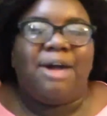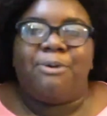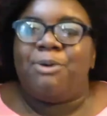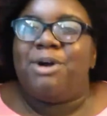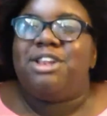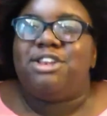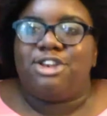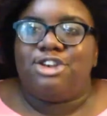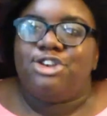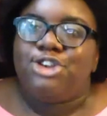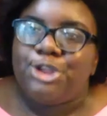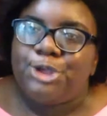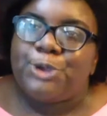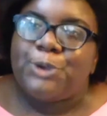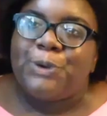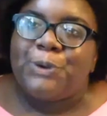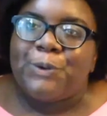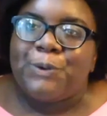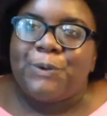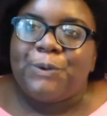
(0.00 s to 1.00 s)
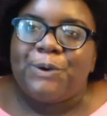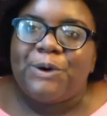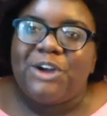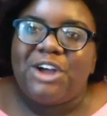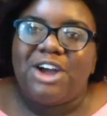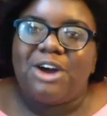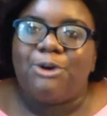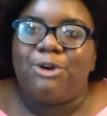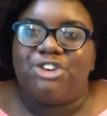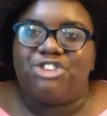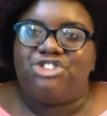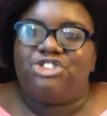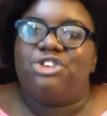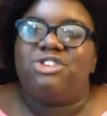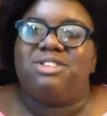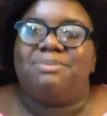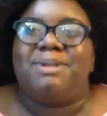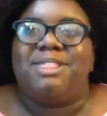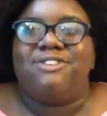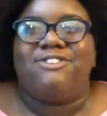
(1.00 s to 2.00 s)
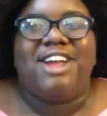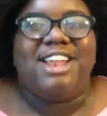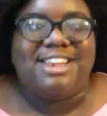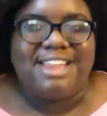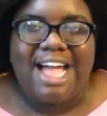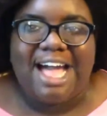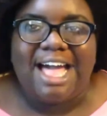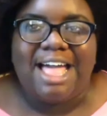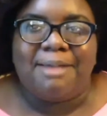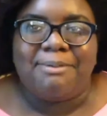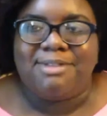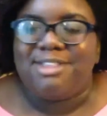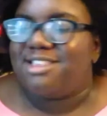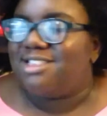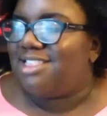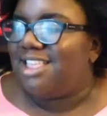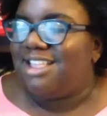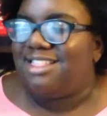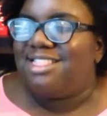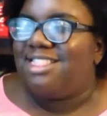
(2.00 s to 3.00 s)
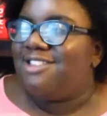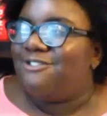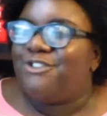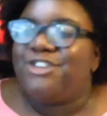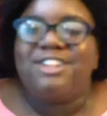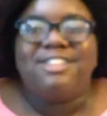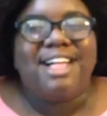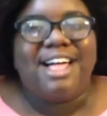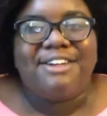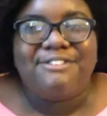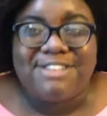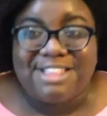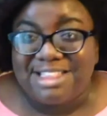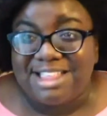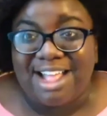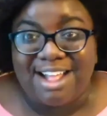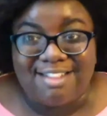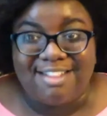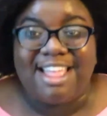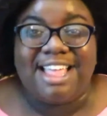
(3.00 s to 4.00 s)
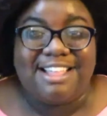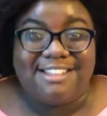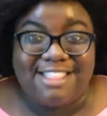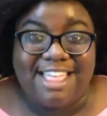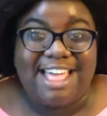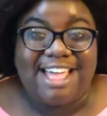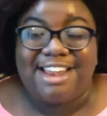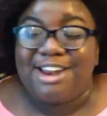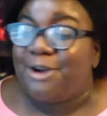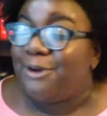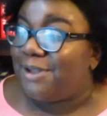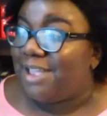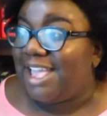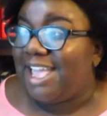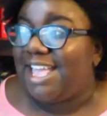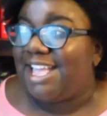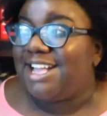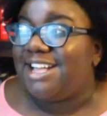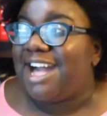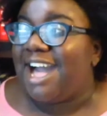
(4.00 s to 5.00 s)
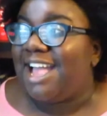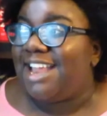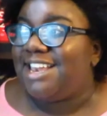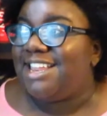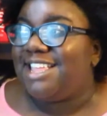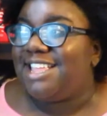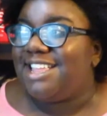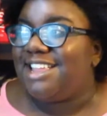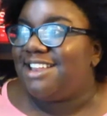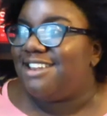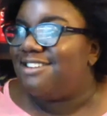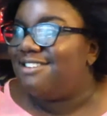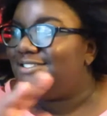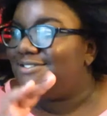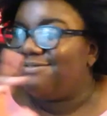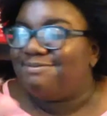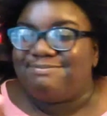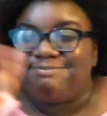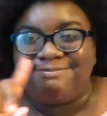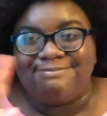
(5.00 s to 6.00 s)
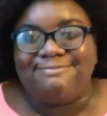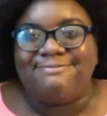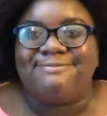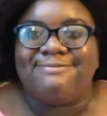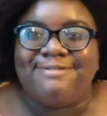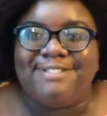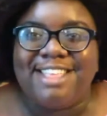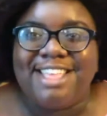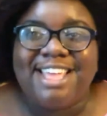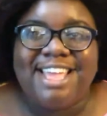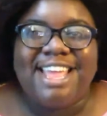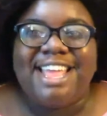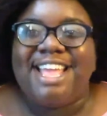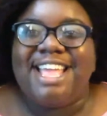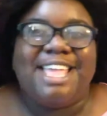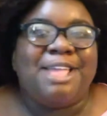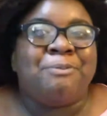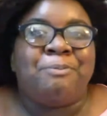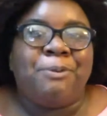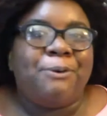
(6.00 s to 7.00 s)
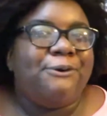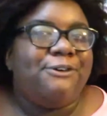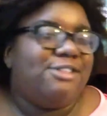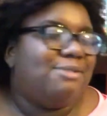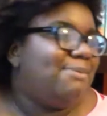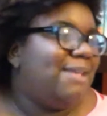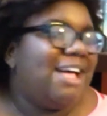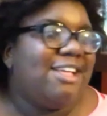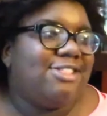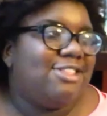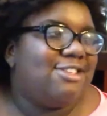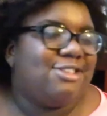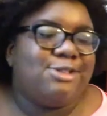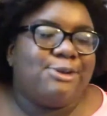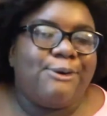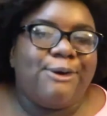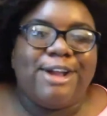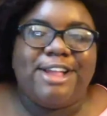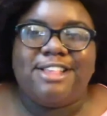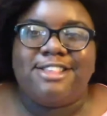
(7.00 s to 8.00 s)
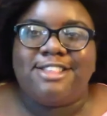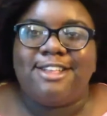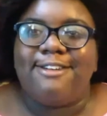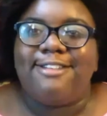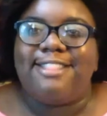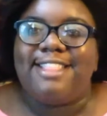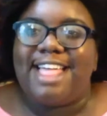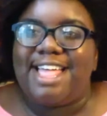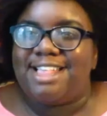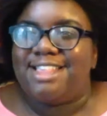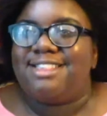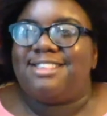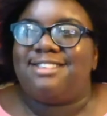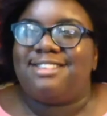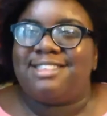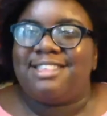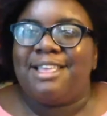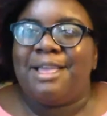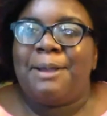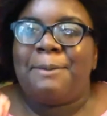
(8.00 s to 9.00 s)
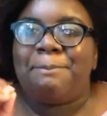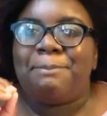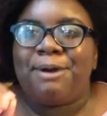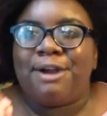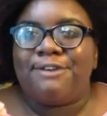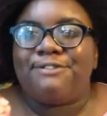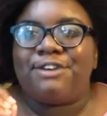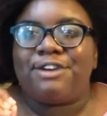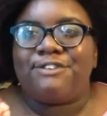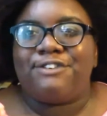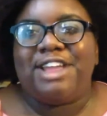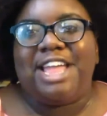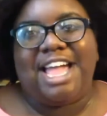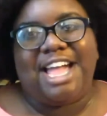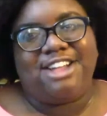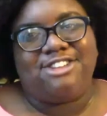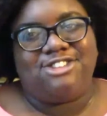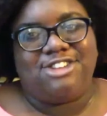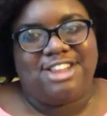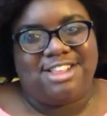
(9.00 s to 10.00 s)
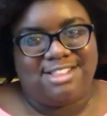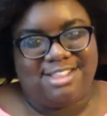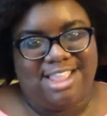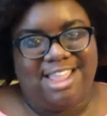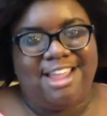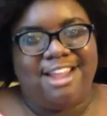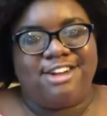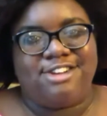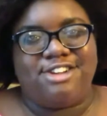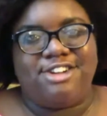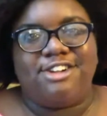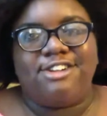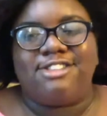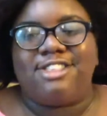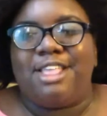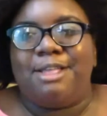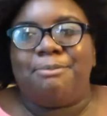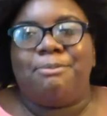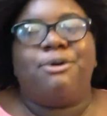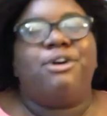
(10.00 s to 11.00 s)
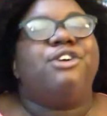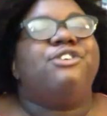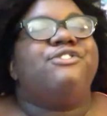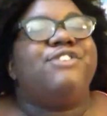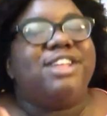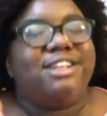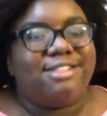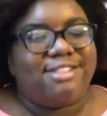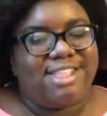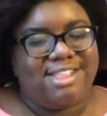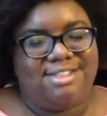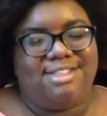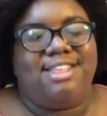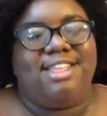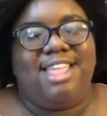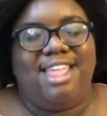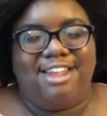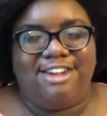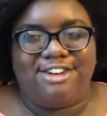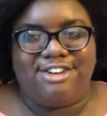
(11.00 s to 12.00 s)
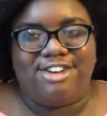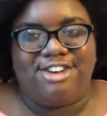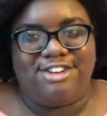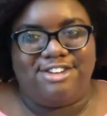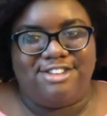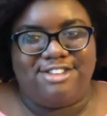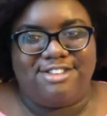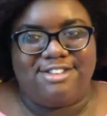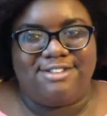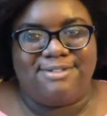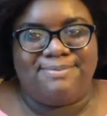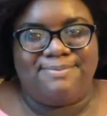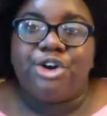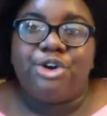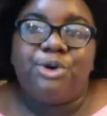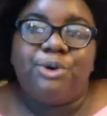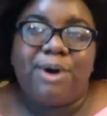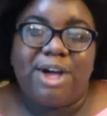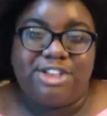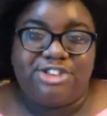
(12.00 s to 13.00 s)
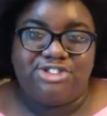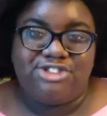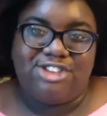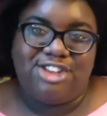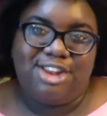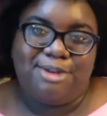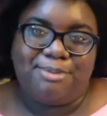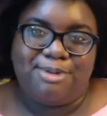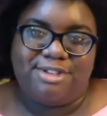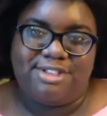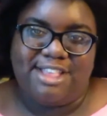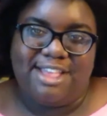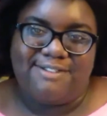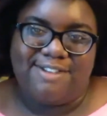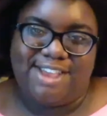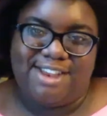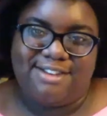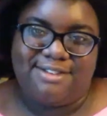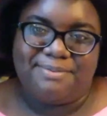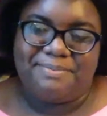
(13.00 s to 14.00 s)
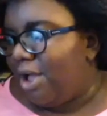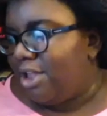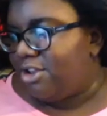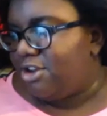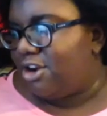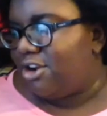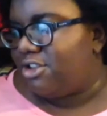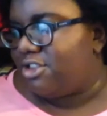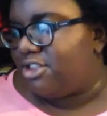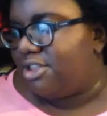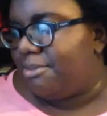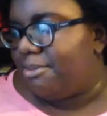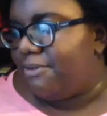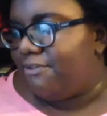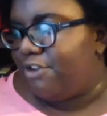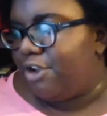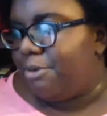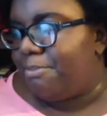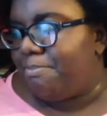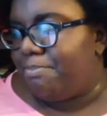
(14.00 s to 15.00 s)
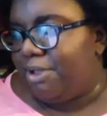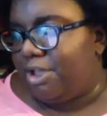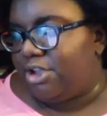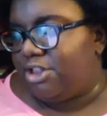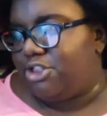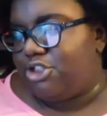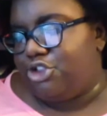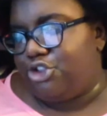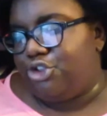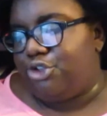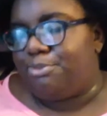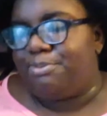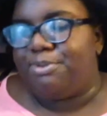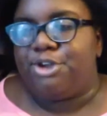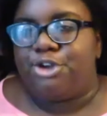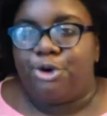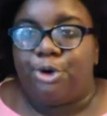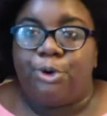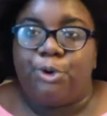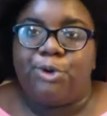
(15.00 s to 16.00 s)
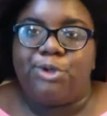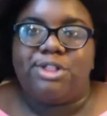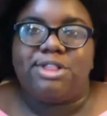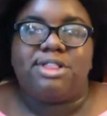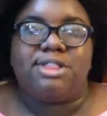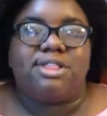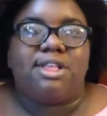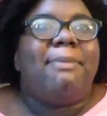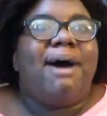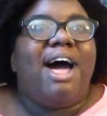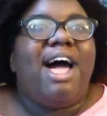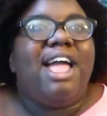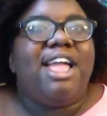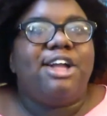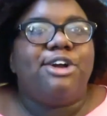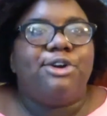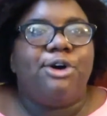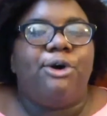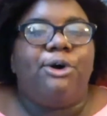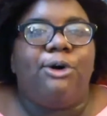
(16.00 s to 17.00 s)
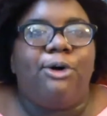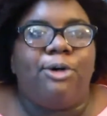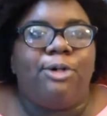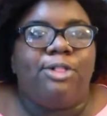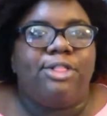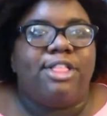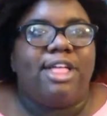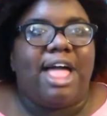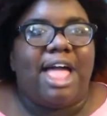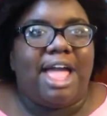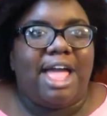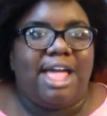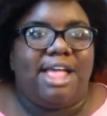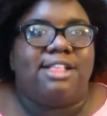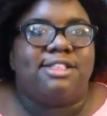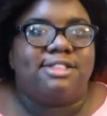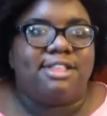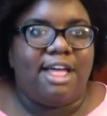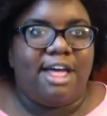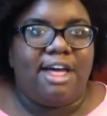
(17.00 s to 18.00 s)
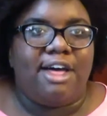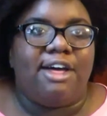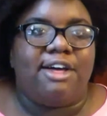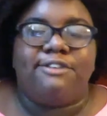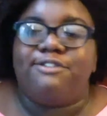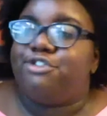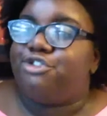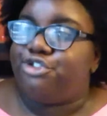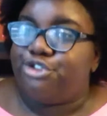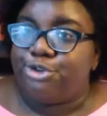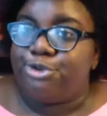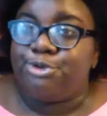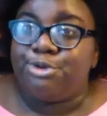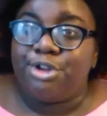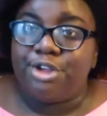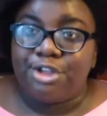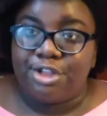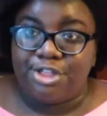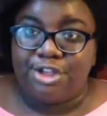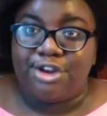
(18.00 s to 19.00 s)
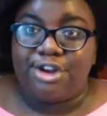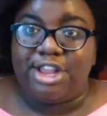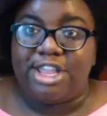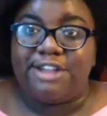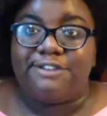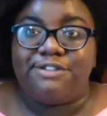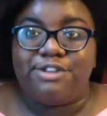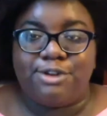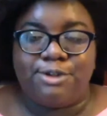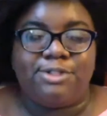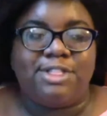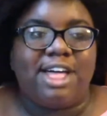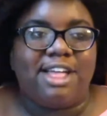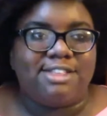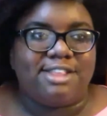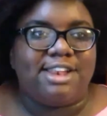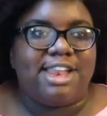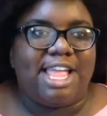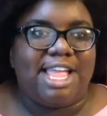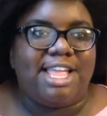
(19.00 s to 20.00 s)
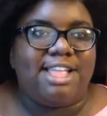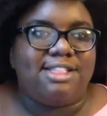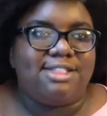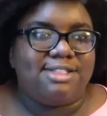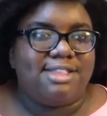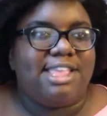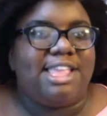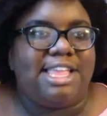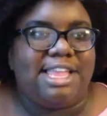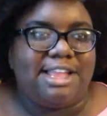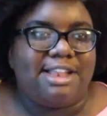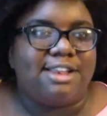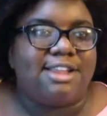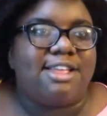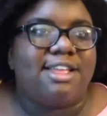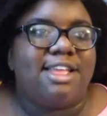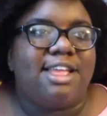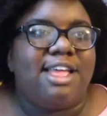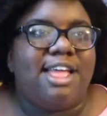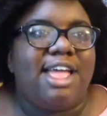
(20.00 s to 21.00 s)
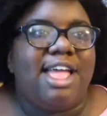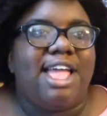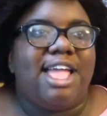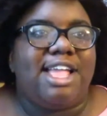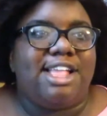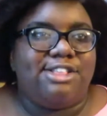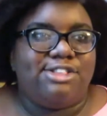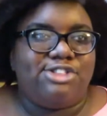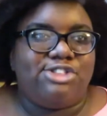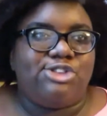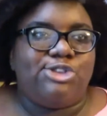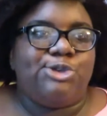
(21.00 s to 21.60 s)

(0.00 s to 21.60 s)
what to do, or shows up at the right time. It's just like, real life is not like that, okay? I need, it pulls me out the story. So less perfect reactionist characters and more realistic characters. Question number 7. What are some of your BookTube goals? My goal as of June 30th, 2018 is